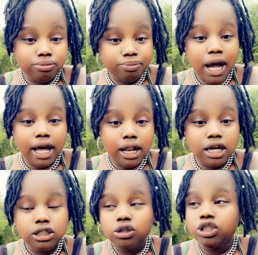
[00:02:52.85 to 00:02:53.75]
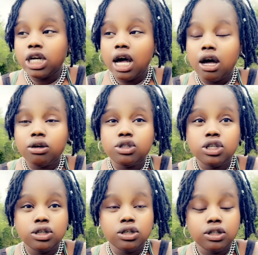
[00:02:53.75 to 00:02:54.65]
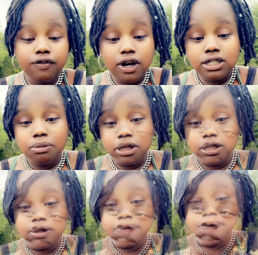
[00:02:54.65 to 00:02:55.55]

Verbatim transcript: biological child to the foster mother.